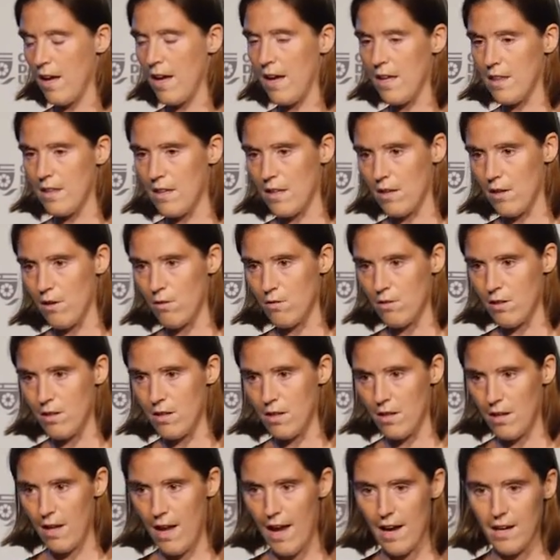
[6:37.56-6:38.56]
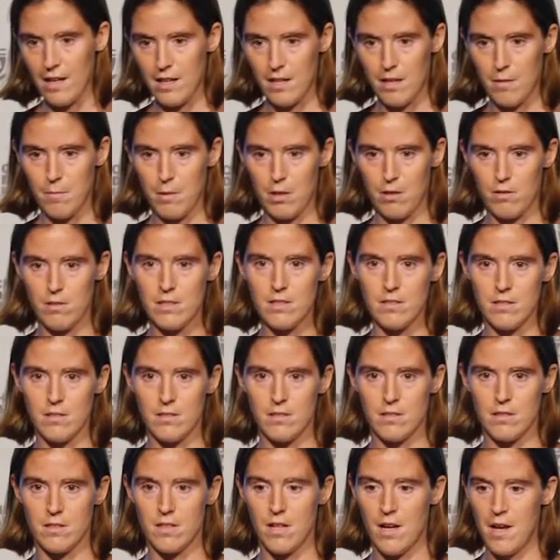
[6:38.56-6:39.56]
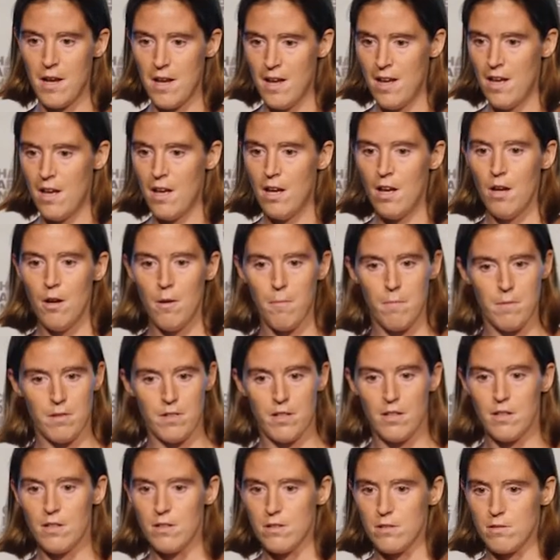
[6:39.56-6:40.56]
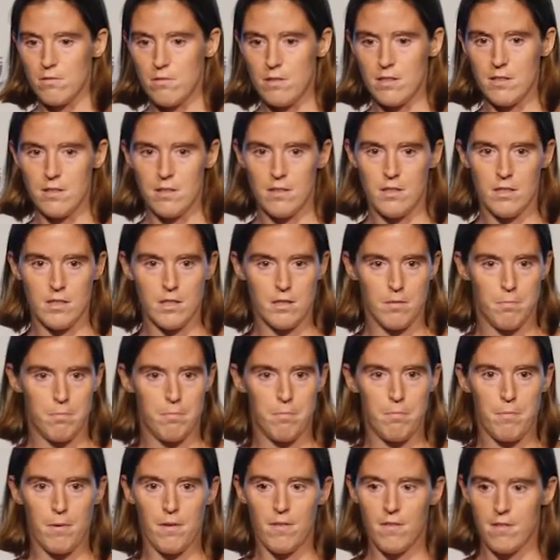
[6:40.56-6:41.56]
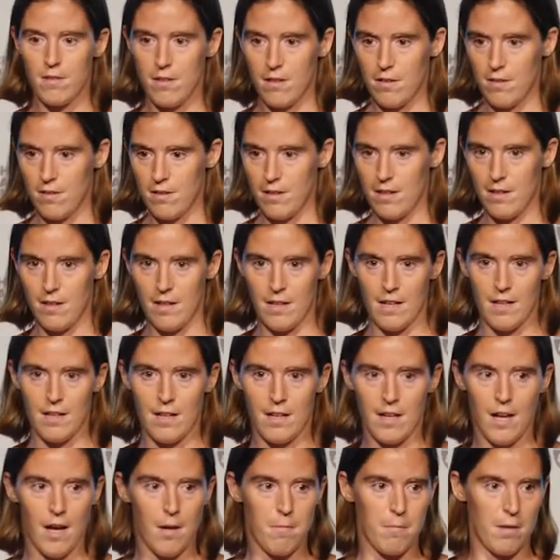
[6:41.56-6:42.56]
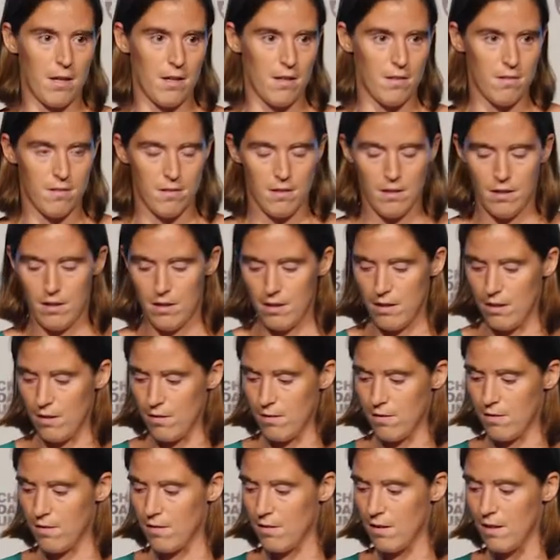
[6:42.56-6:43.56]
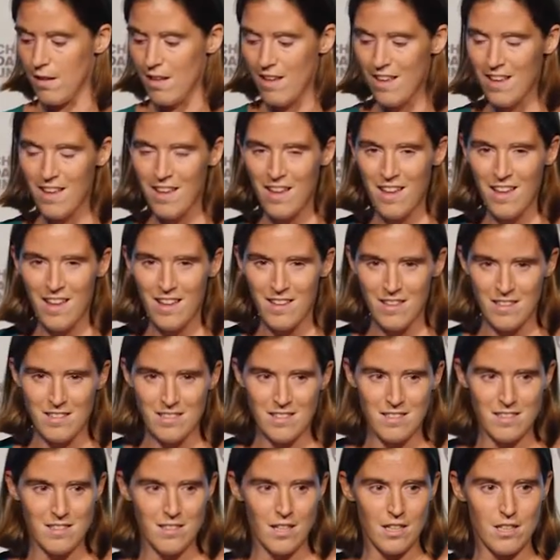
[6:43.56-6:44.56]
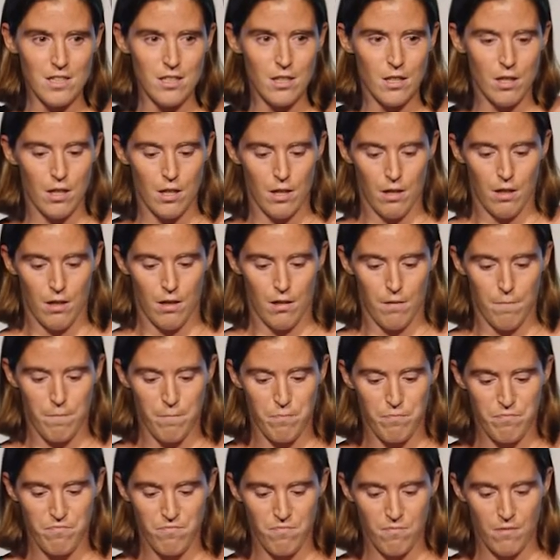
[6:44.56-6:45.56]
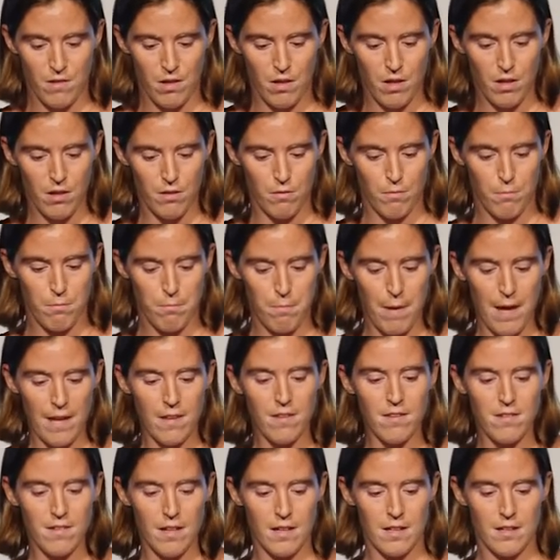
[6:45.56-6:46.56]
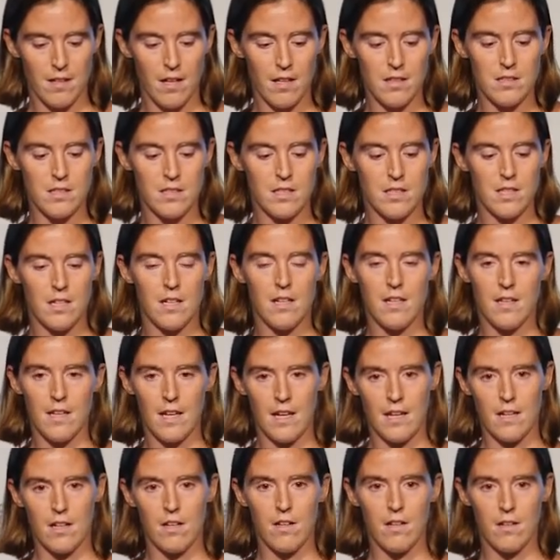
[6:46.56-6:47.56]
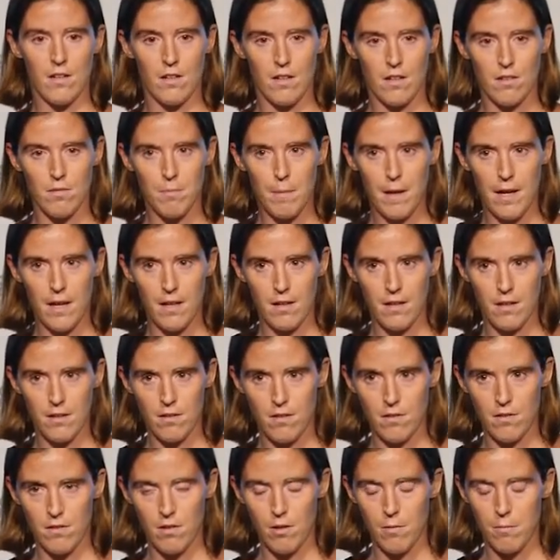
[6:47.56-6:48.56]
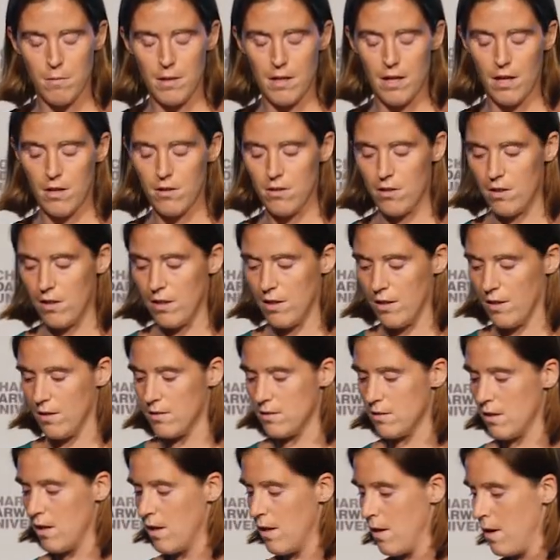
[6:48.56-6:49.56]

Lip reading: And then go to academic research, materials research, business and economics. This is such a base technology that it can expand into so many other things.